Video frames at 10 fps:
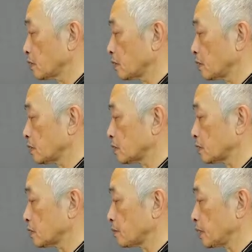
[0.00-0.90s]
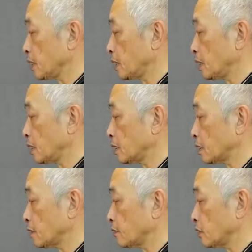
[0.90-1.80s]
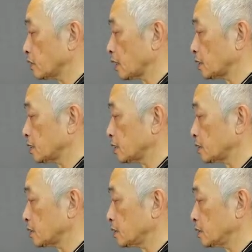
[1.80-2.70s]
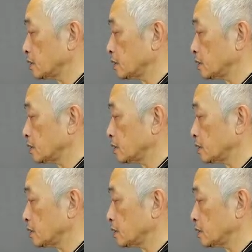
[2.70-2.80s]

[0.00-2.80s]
It's the beginning of your digestion.